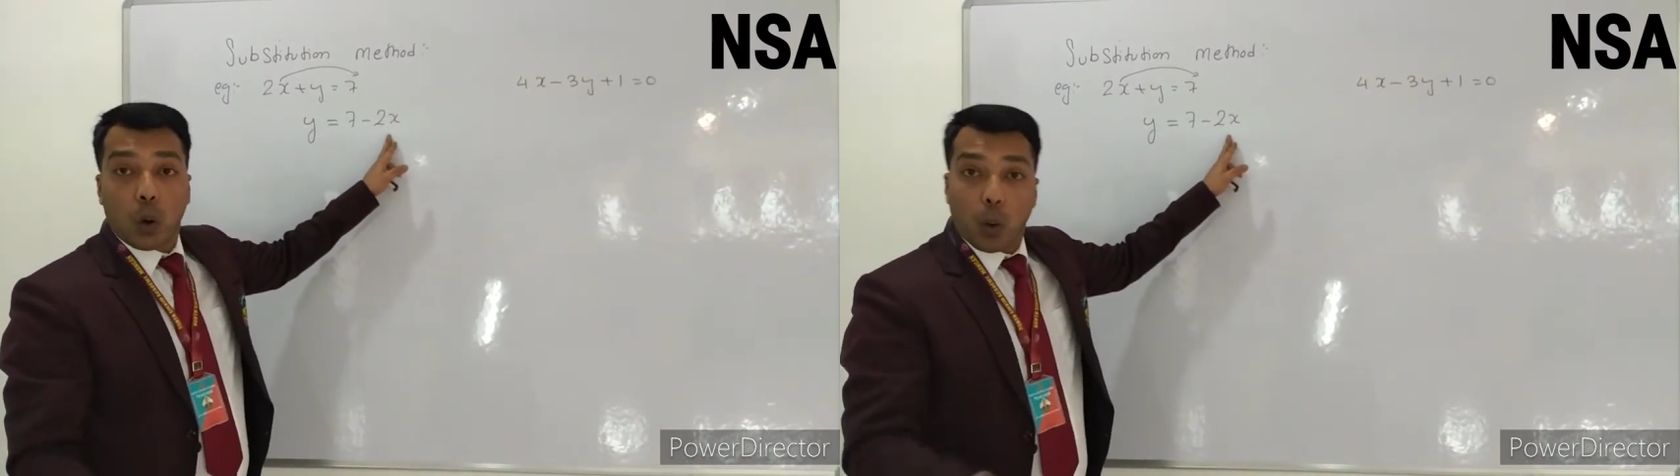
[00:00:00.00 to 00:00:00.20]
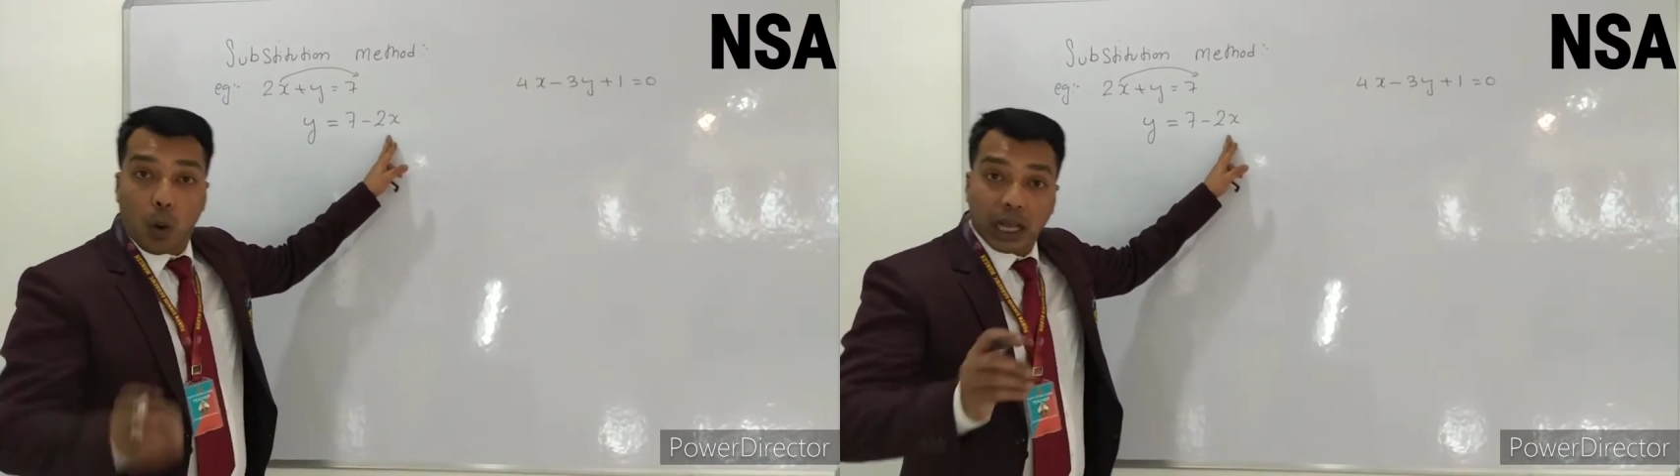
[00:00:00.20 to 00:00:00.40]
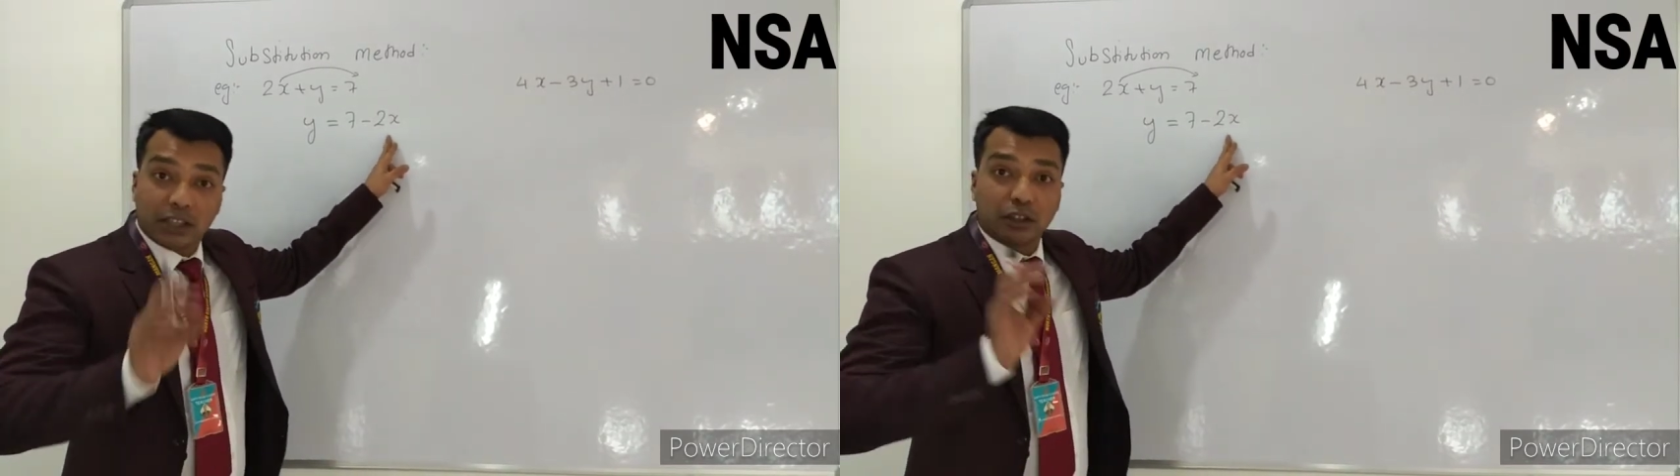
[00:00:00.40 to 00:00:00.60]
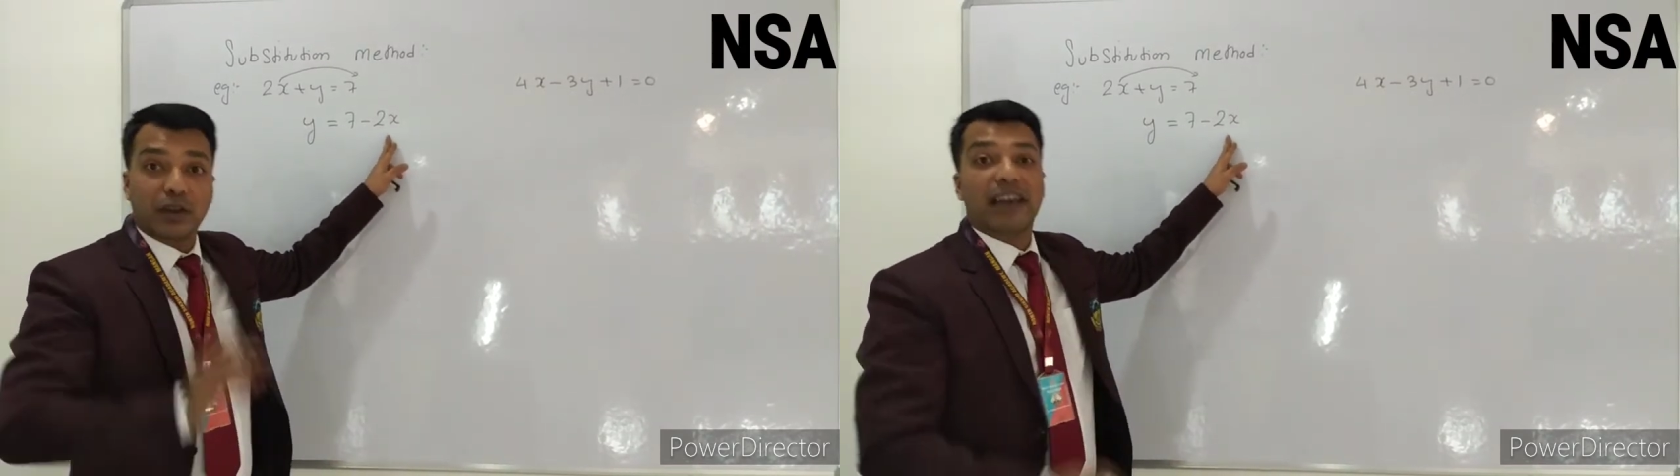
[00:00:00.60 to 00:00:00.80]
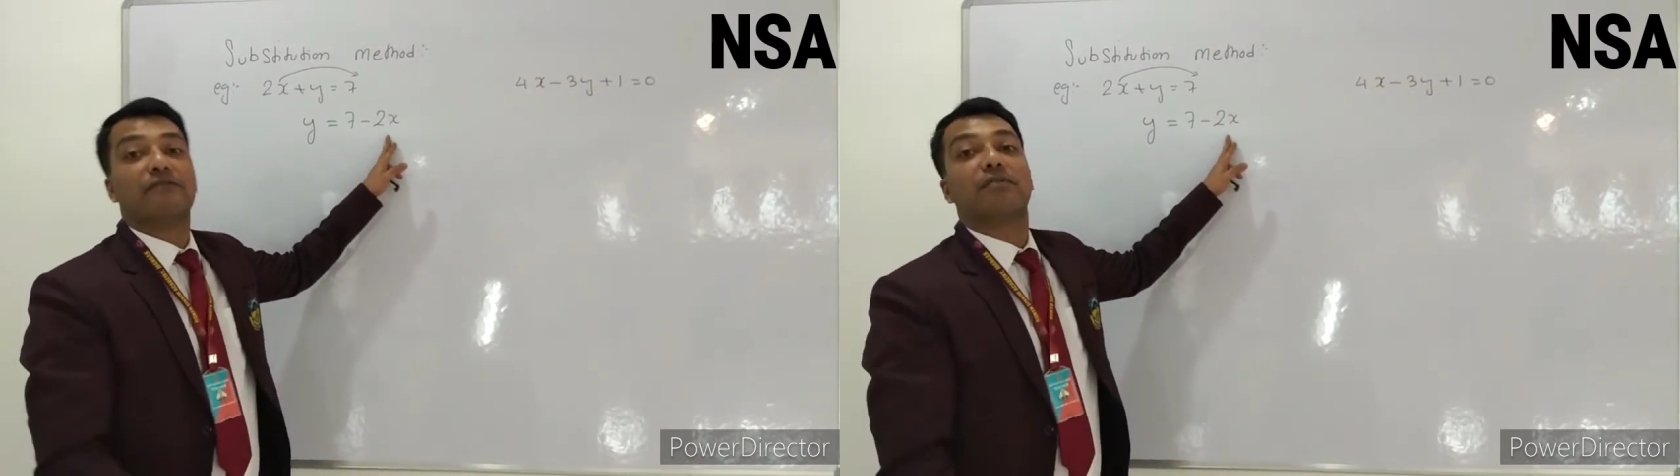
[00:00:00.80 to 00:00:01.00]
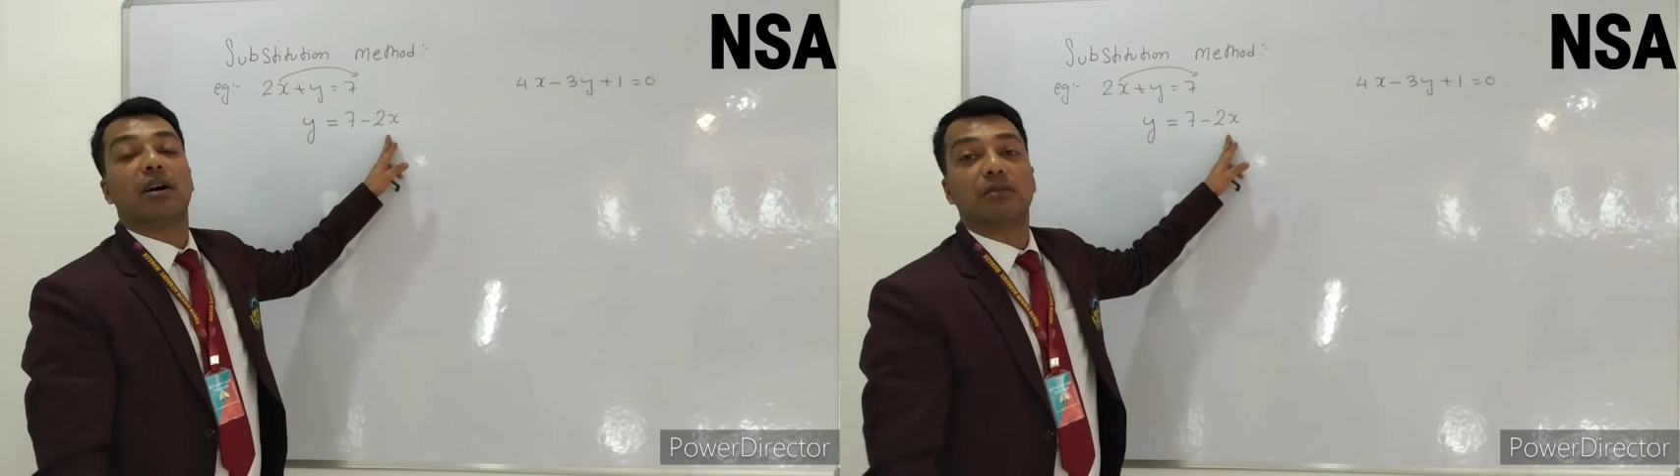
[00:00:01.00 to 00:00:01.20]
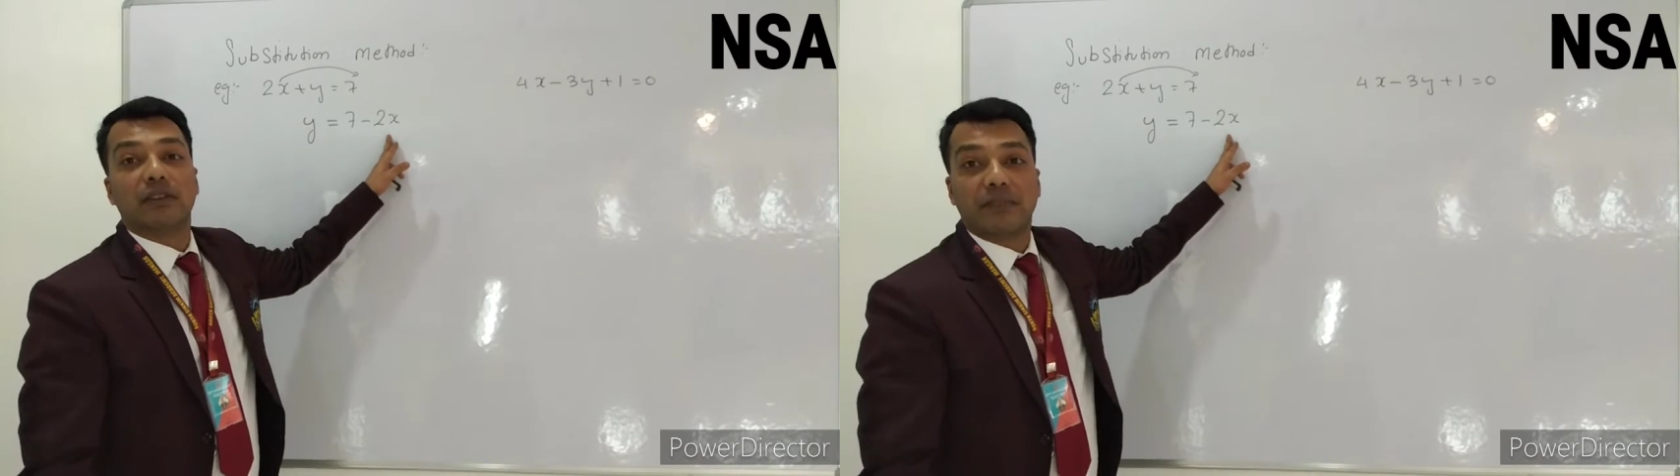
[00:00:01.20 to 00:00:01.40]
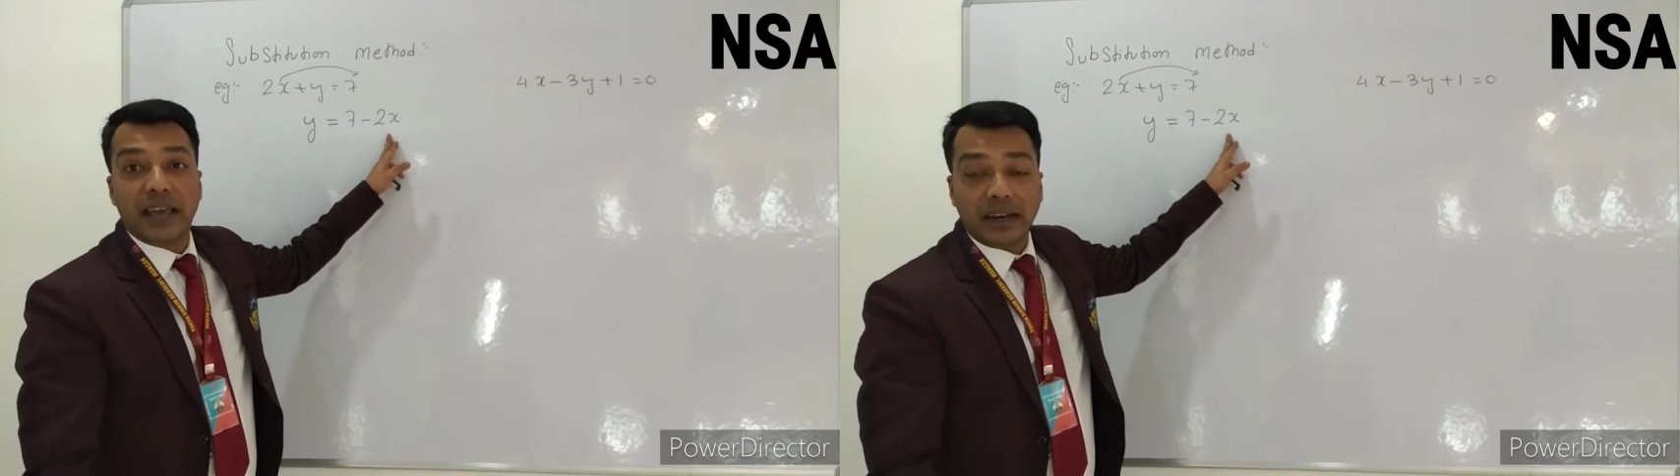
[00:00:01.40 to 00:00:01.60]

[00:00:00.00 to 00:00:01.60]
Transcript: Once you have found the